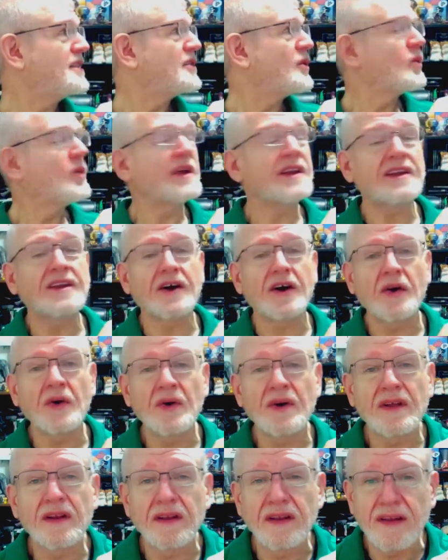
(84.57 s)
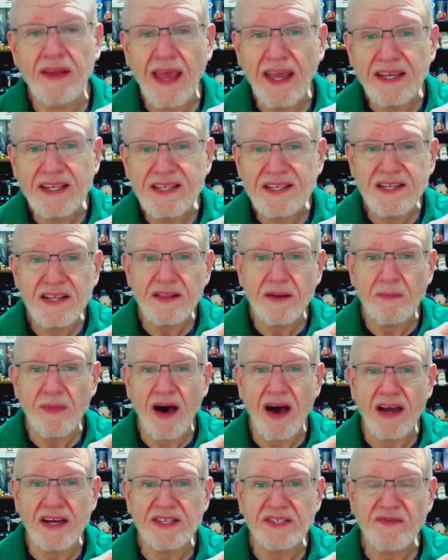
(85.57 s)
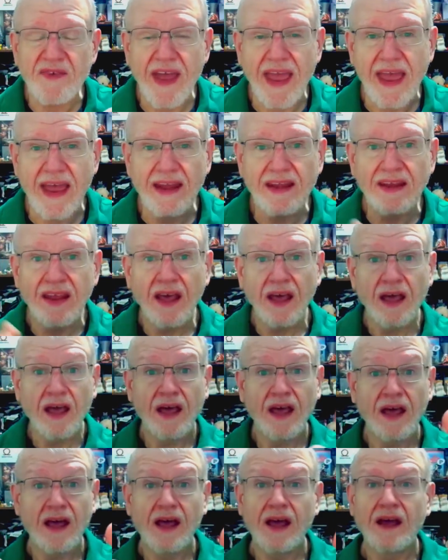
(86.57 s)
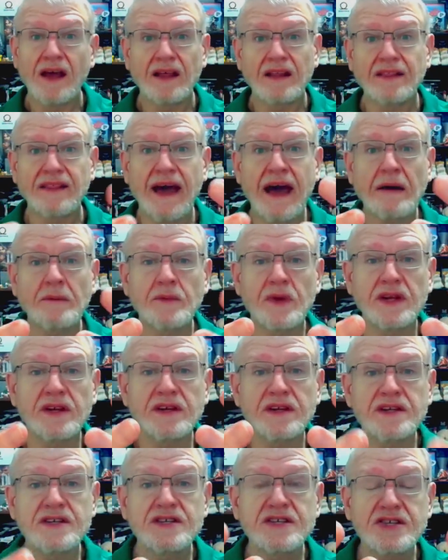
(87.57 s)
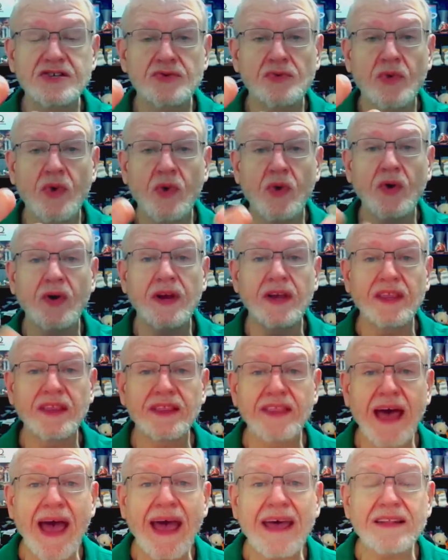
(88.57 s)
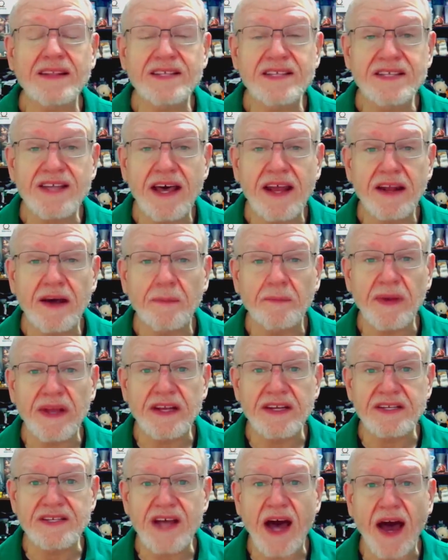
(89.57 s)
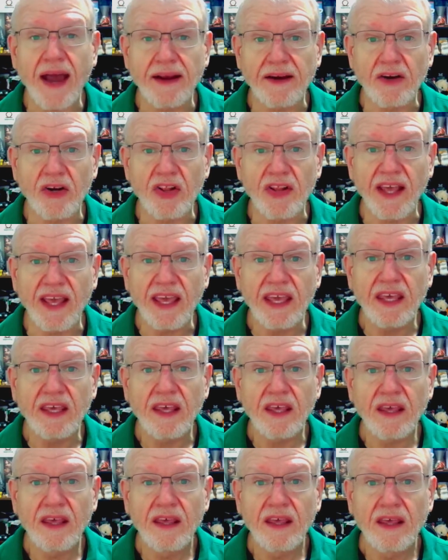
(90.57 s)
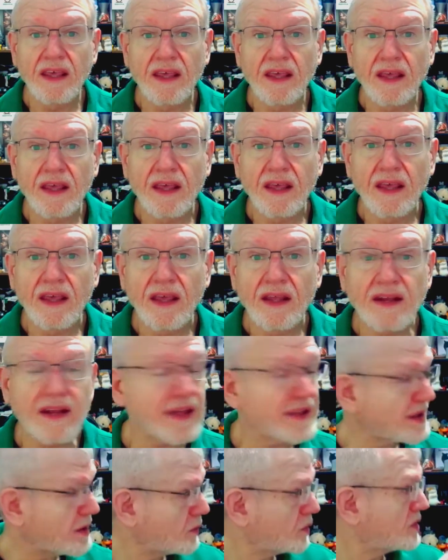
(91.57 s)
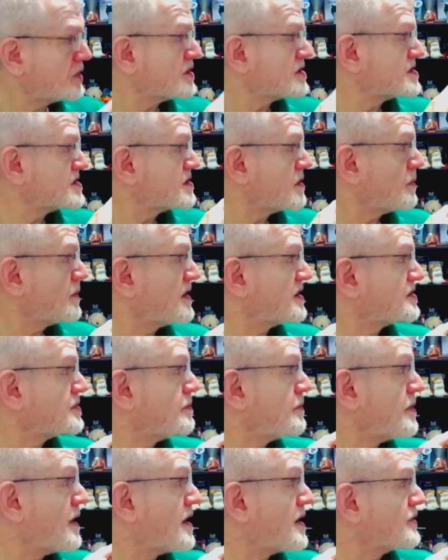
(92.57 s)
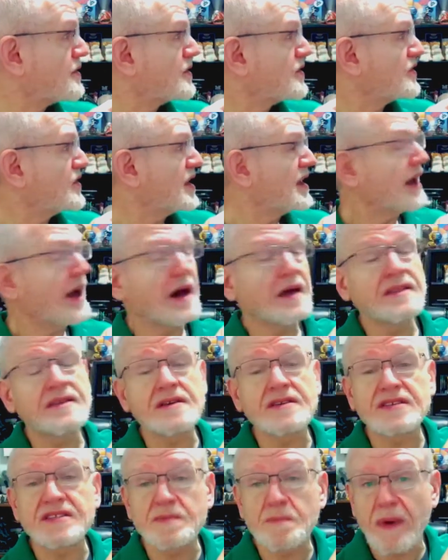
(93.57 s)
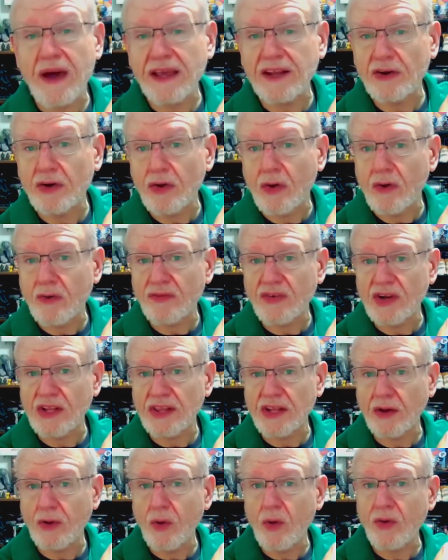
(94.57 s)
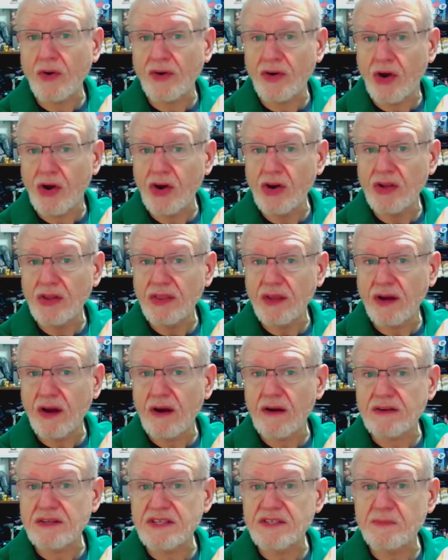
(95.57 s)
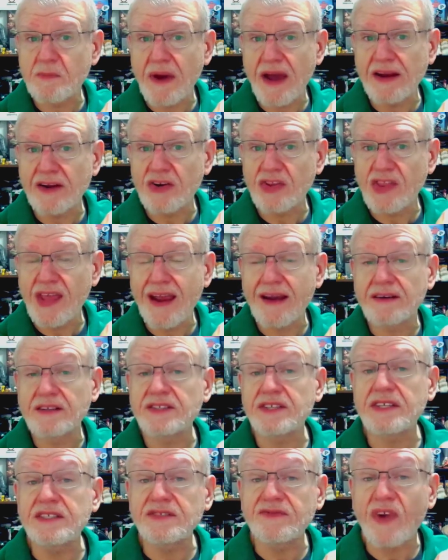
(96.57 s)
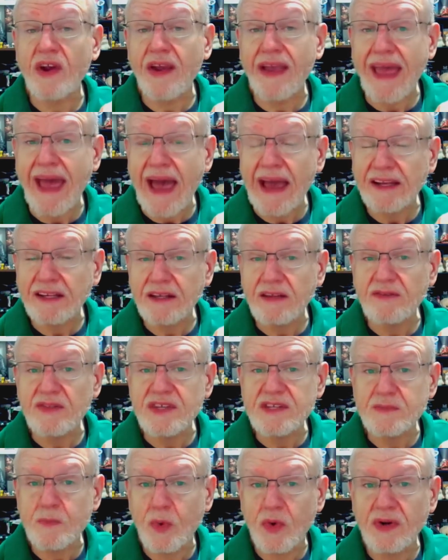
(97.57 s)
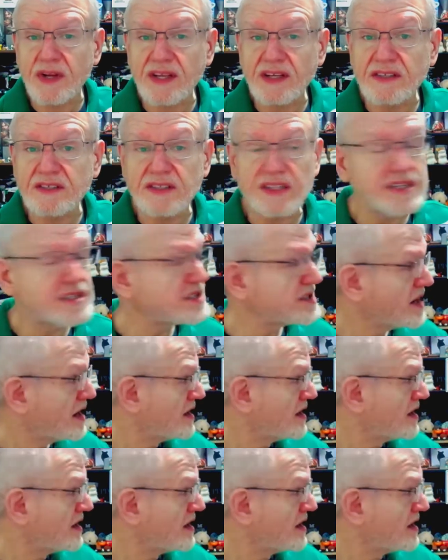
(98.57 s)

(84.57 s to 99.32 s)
the window next to the box fan that would destroy that setup entirely. Now, that wouldn't so much bother the other spider over in the corner, the garden spider there. She's very active this morning. She's